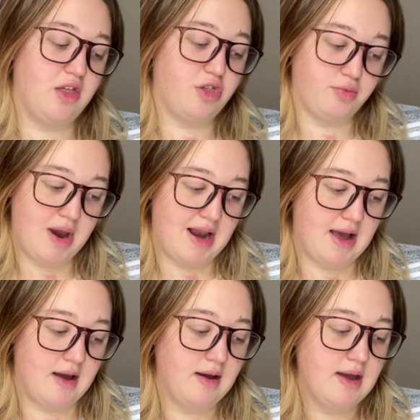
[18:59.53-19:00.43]

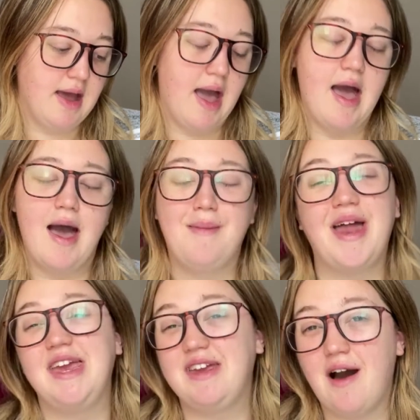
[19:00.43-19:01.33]
thriller
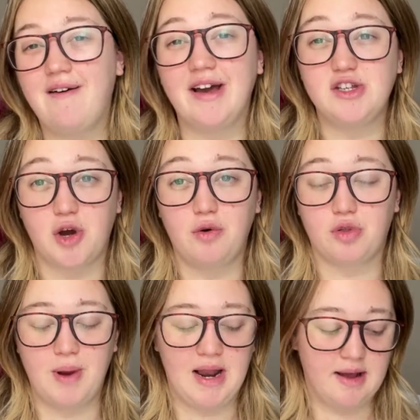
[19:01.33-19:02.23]
and a young adult
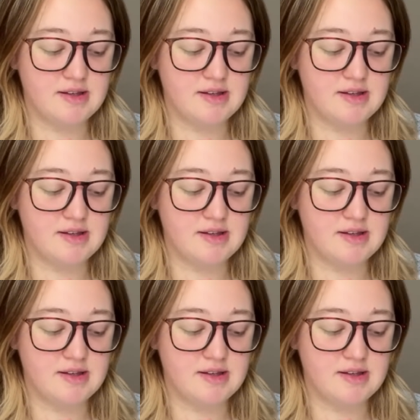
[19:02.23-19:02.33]
thriller.